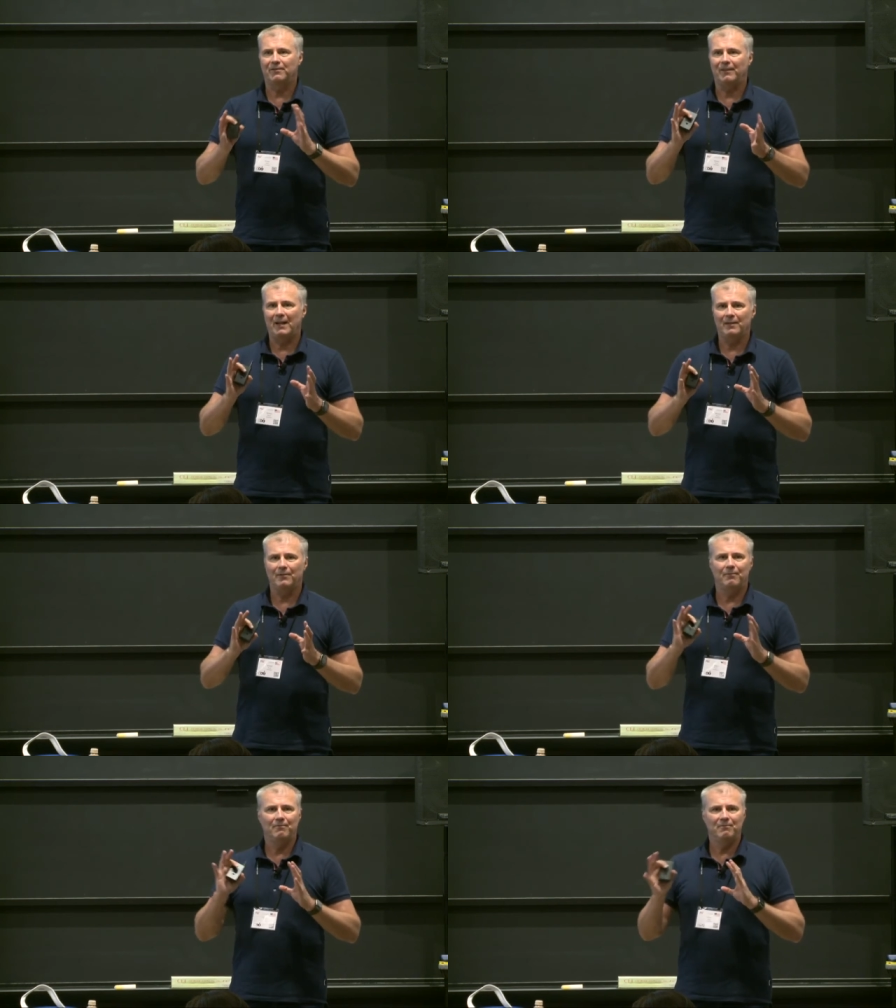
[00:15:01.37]

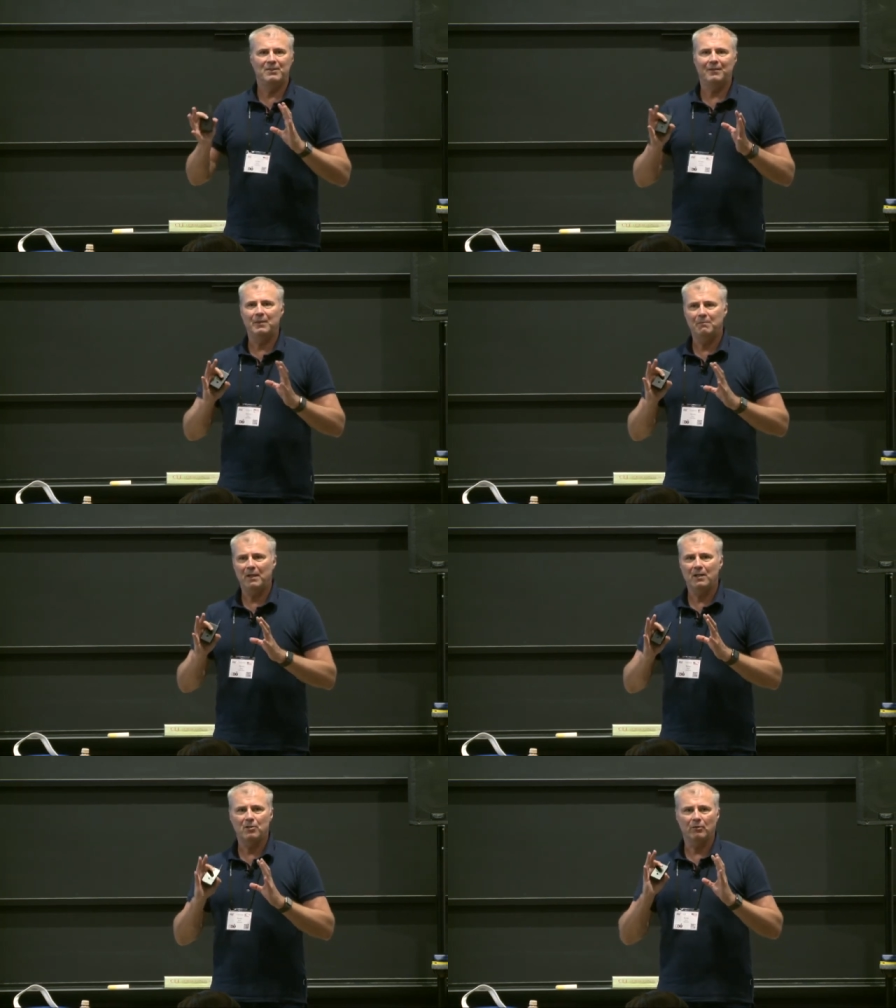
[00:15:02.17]
5-7
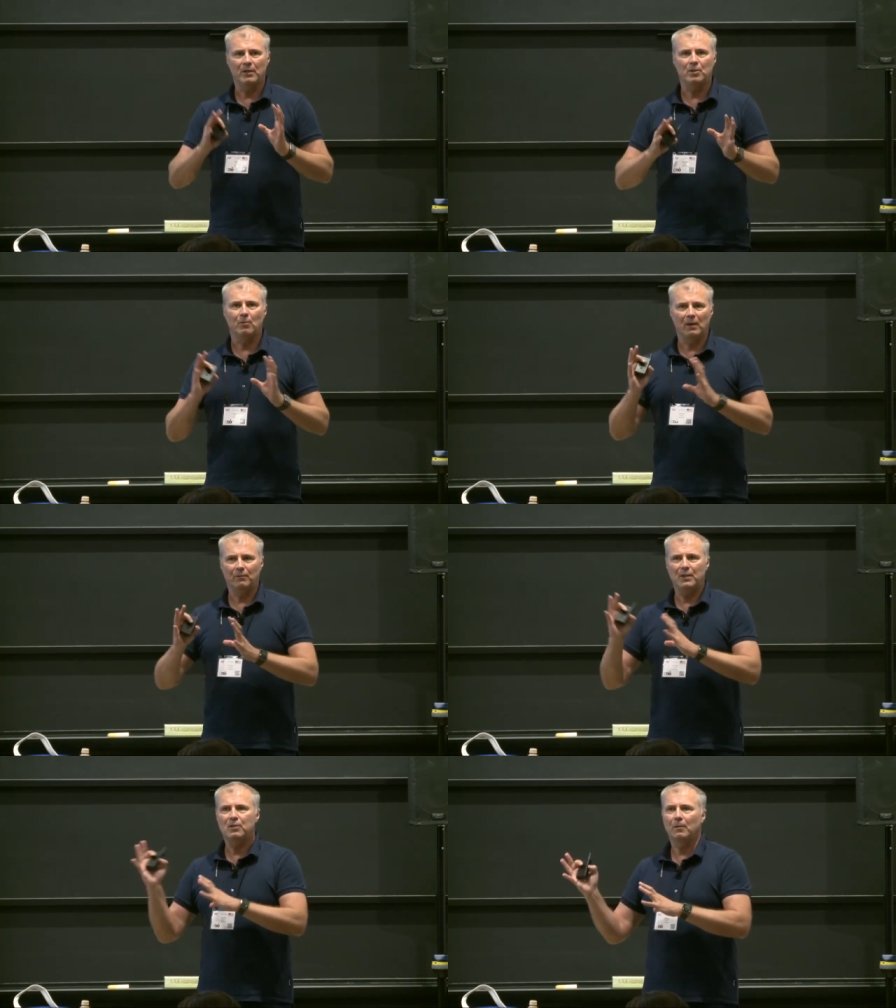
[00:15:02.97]
minutes on each one of
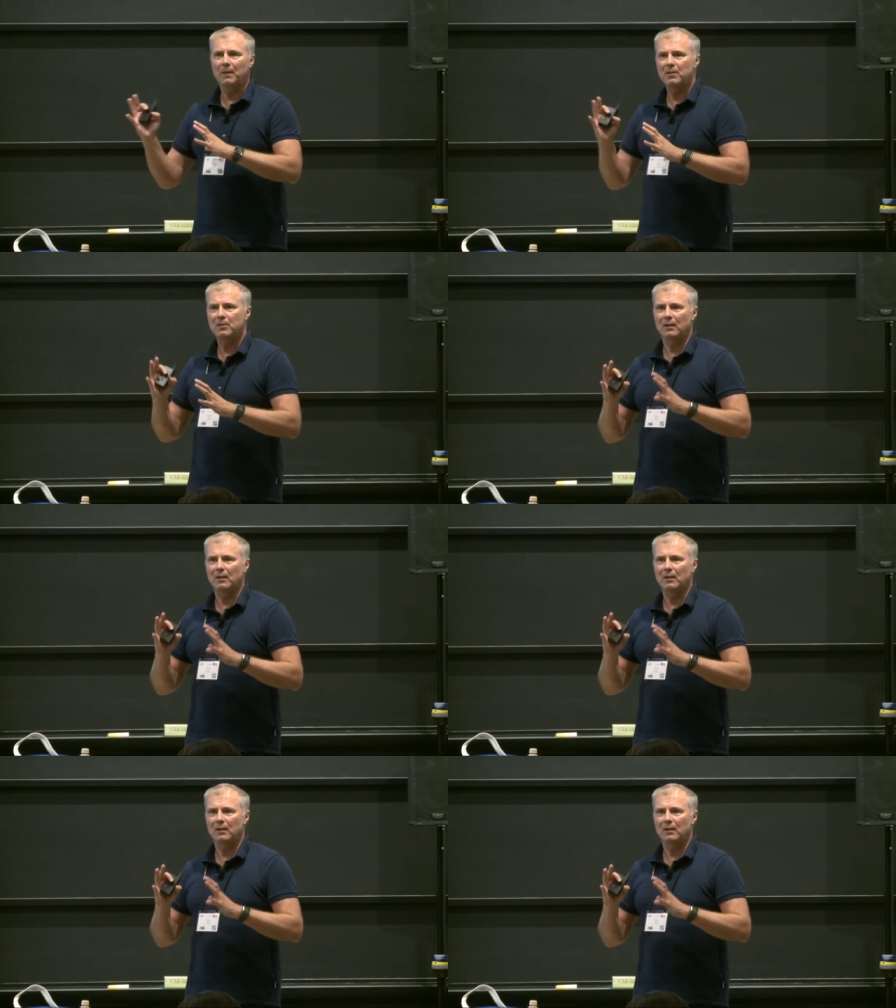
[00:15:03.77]
these topics,